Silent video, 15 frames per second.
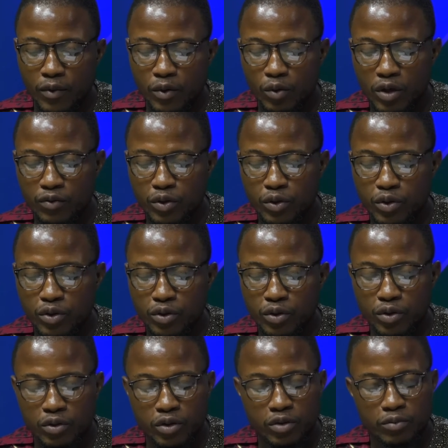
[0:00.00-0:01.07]
one of those
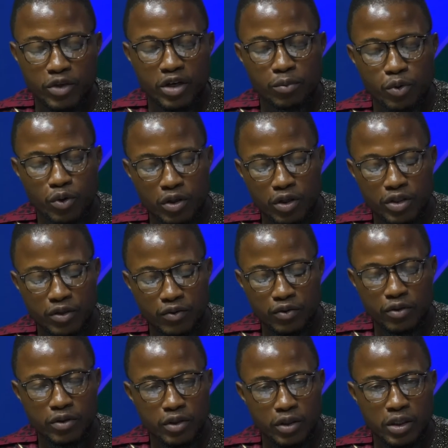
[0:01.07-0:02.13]
those, those very progressive
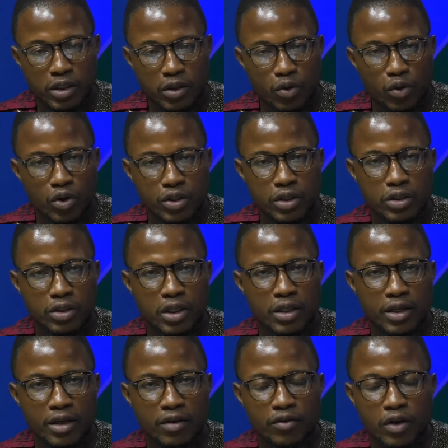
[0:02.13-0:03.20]
uh, clauses
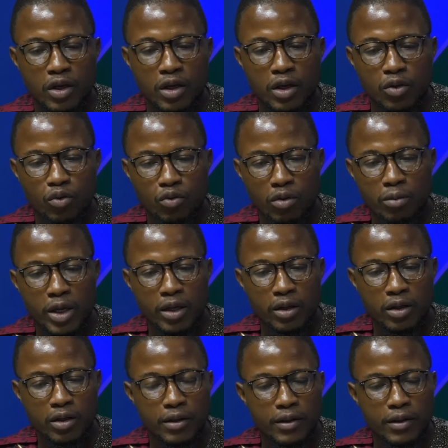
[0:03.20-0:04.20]
that give women uh,